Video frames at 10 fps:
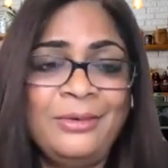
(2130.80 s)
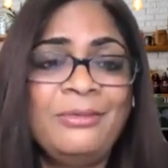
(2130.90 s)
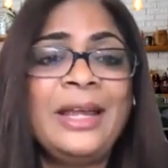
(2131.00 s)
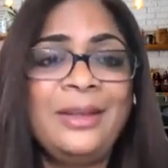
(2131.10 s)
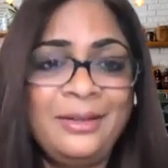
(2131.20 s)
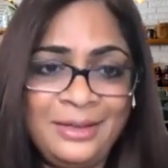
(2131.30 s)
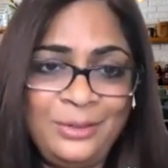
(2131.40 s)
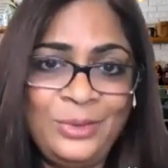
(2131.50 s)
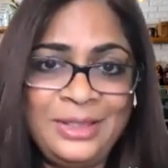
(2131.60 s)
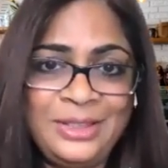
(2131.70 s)

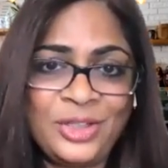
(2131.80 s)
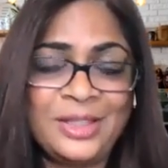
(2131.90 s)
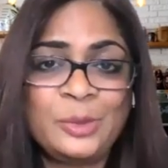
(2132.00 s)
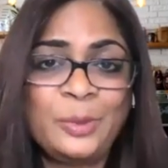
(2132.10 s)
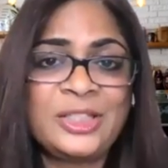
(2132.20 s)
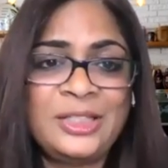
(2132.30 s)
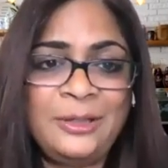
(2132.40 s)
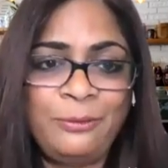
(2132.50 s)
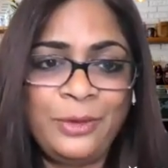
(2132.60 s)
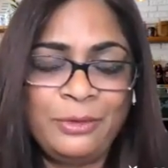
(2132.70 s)
regularly with each other, especially
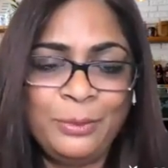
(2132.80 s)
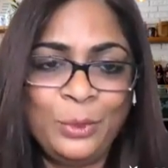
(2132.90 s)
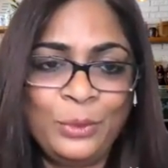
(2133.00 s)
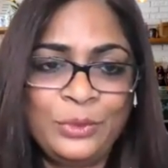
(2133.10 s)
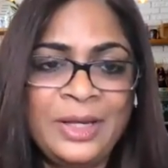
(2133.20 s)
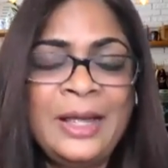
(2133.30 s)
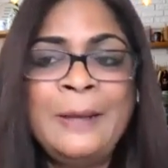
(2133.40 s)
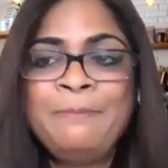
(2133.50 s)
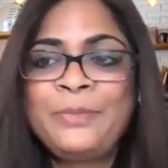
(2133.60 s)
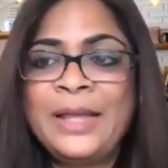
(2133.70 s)
if we're remote.
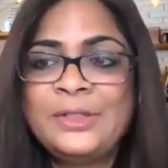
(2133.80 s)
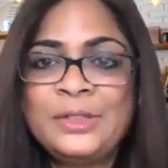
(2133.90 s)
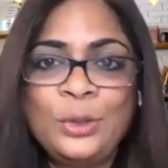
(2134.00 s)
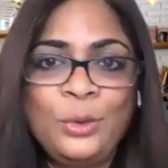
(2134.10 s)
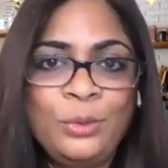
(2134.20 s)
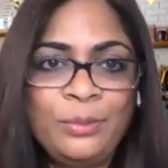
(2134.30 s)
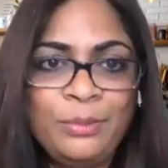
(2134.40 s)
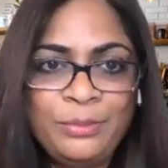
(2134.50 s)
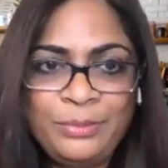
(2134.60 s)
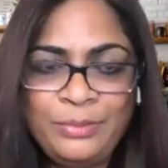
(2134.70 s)
And so
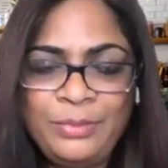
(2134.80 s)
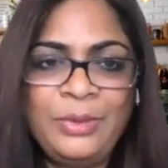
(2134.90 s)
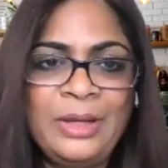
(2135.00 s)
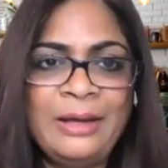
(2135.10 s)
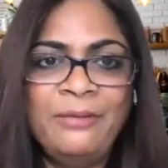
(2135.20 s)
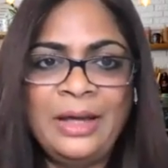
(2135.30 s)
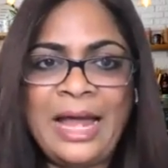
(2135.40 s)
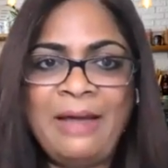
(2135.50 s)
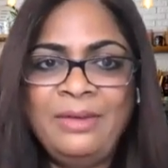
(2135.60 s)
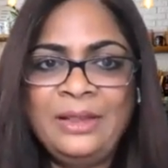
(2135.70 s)

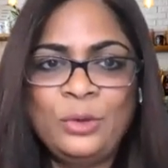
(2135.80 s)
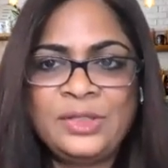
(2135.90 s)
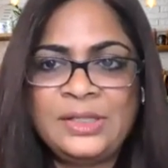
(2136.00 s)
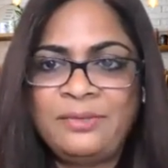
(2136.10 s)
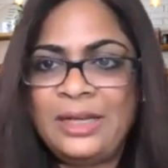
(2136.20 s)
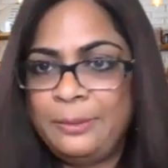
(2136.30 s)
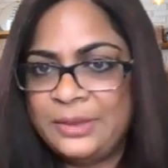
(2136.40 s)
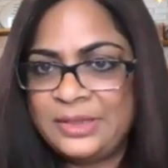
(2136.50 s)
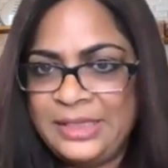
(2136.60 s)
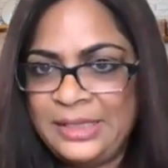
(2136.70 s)
having those things
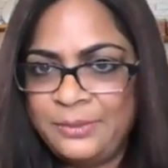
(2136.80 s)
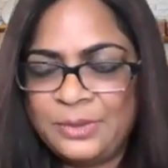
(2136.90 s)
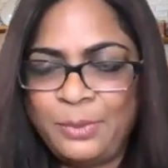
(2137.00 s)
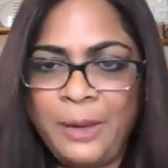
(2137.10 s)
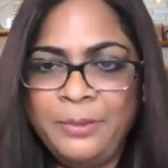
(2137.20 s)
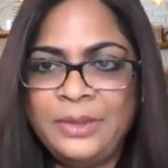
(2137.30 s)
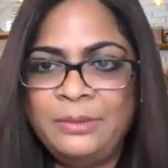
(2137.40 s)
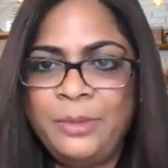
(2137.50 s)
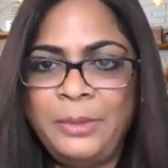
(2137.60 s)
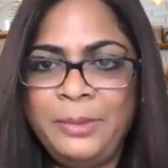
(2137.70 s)
available, Teams,
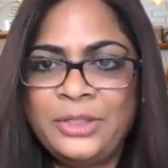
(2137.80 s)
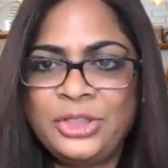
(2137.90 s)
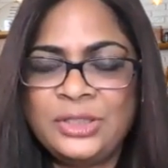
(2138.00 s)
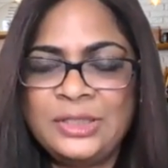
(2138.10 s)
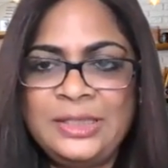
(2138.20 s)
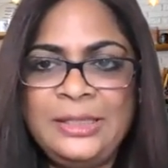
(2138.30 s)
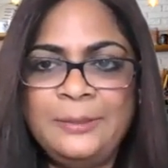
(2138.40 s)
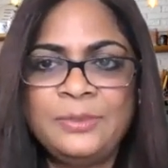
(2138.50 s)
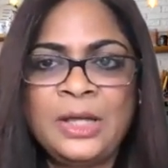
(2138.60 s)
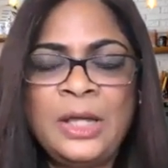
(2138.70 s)
Bobby mentioned
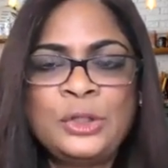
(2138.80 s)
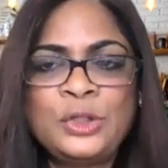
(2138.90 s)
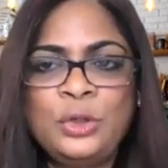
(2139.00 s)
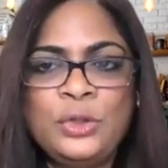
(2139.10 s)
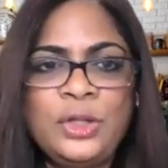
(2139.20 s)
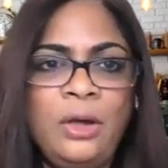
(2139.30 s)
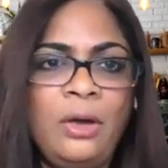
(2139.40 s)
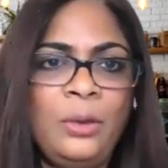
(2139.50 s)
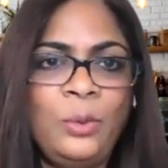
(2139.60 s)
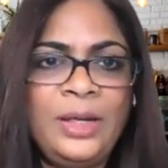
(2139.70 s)
Teams. So those are
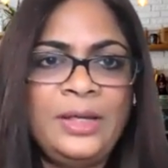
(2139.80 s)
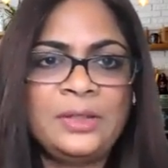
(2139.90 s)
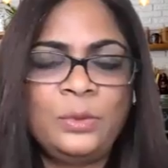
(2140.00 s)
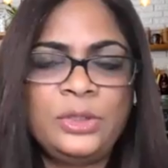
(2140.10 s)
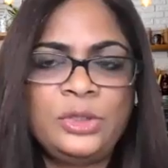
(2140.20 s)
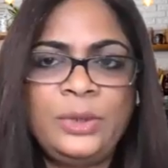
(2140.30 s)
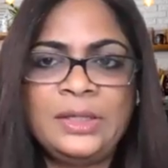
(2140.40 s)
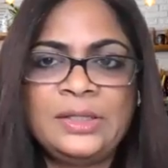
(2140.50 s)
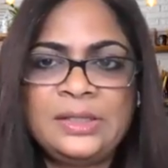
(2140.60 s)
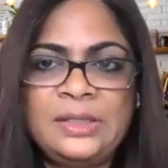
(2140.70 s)
all ways in which we
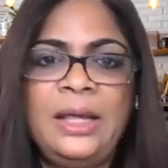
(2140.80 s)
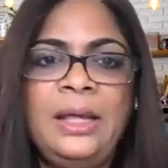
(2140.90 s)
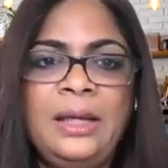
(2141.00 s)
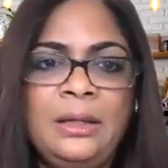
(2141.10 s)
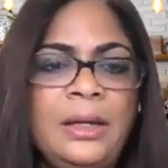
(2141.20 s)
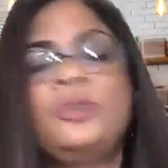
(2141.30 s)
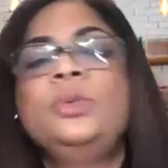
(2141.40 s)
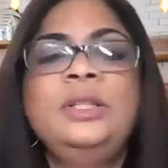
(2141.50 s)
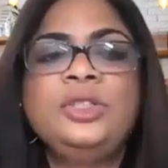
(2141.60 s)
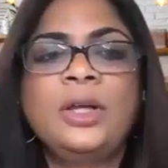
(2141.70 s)
can stay in touch
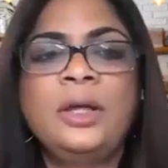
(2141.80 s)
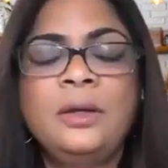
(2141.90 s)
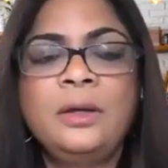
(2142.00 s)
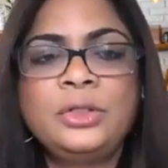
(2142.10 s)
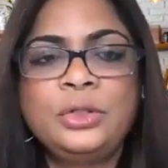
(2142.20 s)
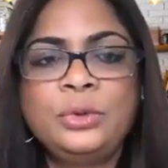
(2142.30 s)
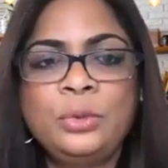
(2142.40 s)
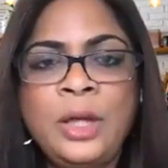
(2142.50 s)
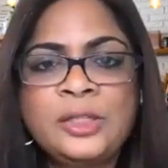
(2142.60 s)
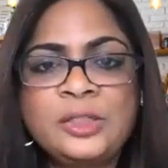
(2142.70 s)
with each other, to
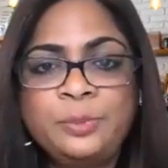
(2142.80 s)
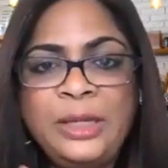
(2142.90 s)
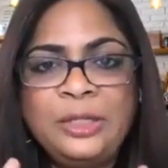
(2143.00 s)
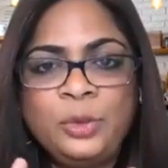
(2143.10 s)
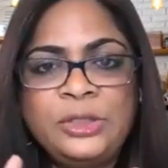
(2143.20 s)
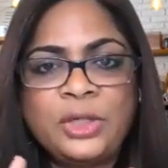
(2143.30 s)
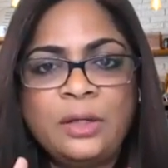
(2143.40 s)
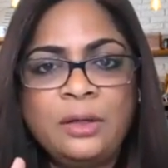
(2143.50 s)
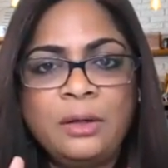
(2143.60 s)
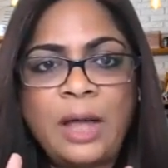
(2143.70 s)
speak to each
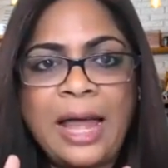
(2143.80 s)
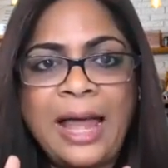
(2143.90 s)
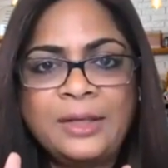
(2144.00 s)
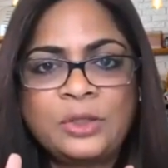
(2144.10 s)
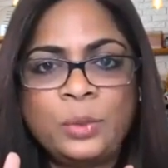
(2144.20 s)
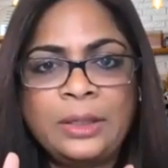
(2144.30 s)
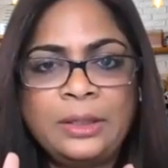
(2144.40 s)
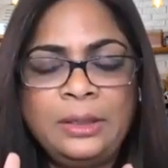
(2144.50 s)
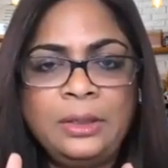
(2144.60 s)
other as quickly,